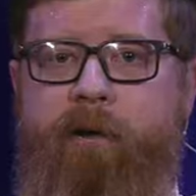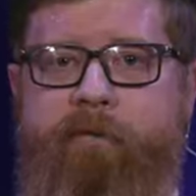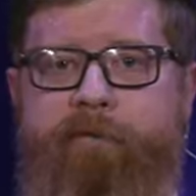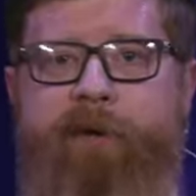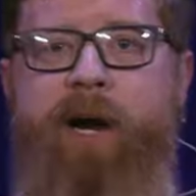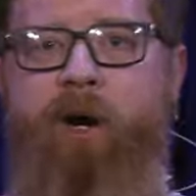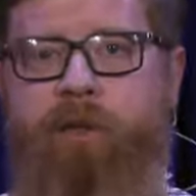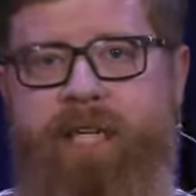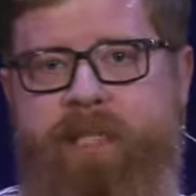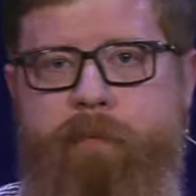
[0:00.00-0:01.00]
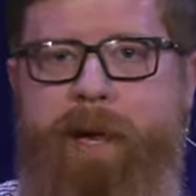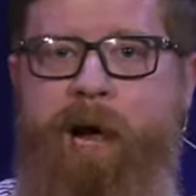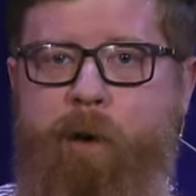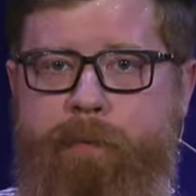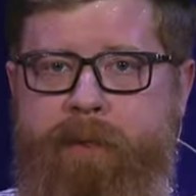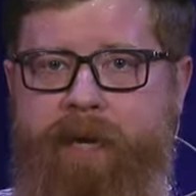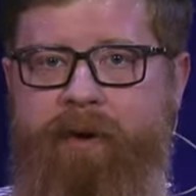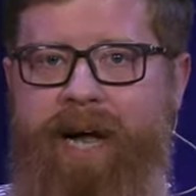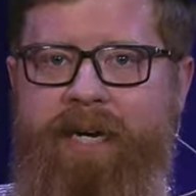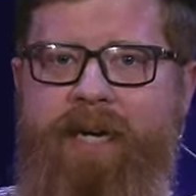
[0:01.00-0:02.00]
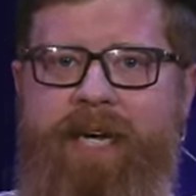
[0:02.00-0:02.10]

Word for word: Pharaoh does a power play, right?